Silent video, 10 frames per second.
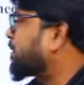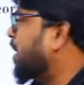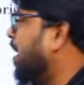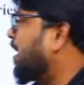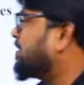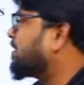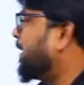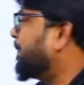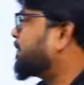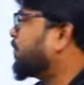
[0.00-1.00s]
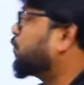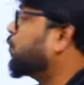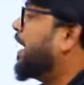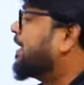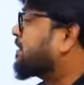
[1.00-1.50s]
concepts, to
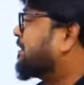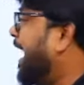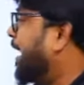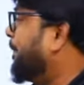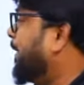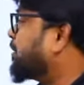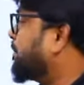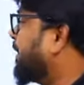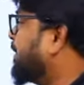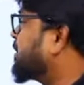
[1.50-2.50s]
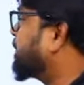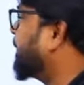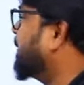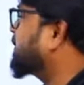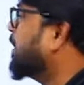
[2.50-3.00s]
establish
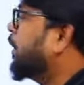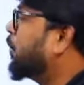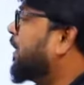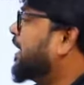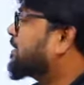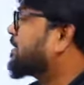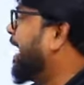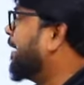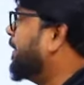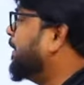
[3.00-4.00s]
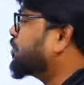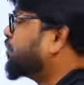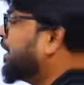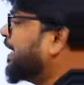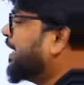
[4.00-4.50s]
principles, to establish
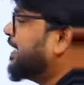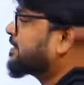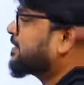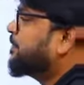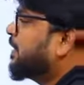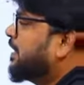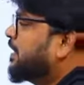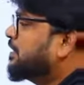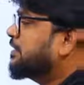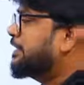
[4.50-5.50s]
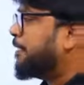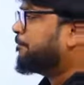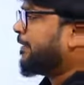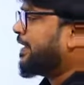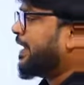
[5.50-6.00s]
theories.
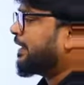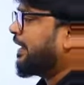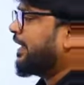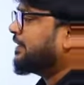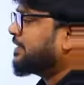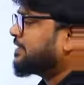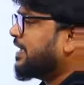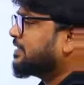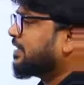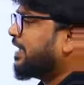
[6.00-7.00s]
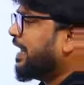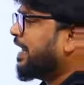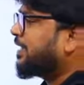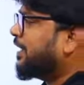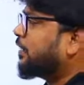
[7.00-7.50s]
Definitely this is
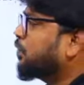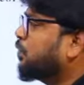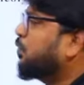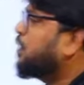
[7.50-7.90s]
related to